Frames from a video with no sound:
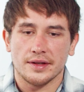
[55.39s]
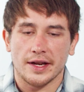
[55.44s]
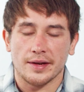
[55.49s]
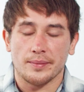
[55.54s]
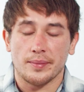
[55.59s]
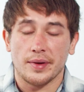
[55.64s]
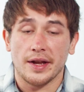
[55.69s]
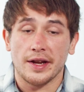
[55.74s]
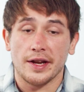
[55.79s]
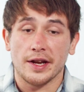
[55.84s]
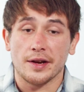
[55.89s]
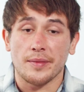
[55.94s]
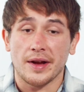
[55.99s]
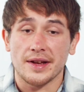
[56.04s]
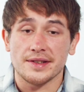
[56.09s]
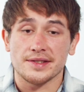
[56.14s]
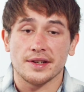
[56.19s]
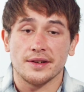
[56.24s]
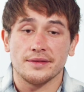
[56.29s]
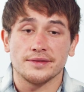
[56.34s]
pitying
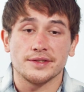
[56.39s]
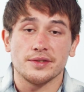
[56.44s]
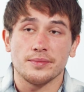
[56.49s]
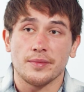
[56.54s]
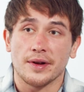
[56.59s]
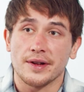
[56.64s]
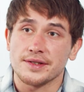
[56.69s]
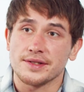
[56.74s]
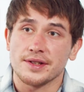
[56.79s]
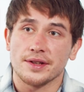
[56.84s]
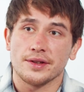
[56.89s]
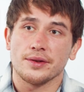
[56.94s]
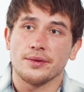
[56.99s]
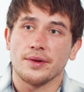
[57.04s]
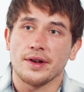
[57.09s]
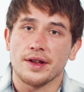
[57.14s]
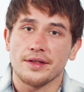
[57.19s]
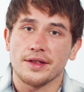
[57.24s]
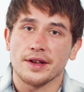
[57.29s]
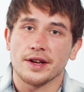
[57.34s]
myself too much to do
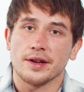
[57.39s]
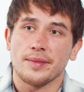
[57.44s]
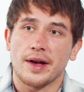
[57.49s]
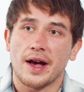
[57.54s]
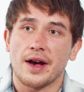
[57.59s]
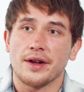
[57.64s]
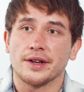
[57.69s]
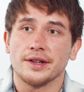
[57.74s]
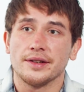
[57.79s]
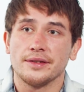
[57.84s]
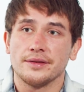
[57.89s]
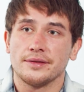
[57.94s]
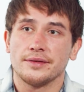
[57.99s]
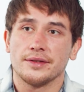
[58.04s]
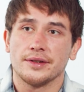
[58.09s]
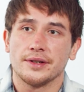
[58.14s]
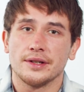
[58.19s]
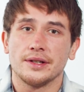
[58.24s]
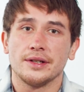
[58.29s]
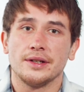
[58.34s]
anything about it
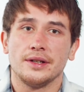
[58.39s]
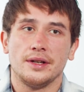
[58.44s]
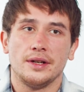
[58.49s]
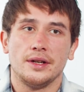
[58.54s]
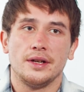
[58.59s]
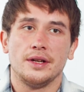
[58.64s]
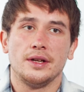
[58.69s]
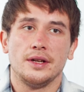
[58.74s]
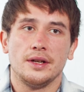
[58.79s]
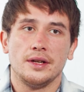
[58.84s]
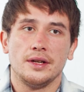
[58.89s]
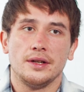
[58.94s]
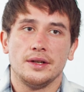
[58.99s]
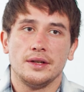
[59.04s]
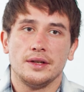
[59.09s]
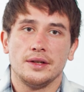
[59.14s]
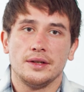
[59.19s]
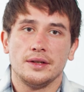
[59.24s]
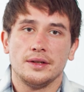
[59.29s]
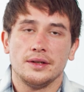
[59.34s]
for
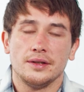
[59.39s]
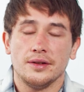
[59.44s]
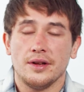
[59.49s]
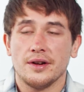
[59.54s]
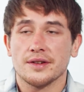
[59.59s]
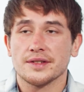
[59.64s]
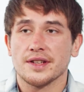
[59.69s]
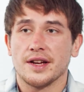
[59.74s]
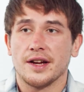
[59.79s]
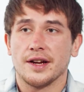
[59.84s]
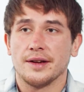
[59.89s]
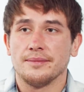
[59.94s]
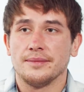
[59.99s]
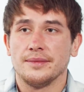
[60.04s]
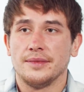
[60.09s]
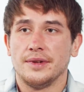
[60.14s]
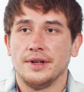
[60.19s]
a long time.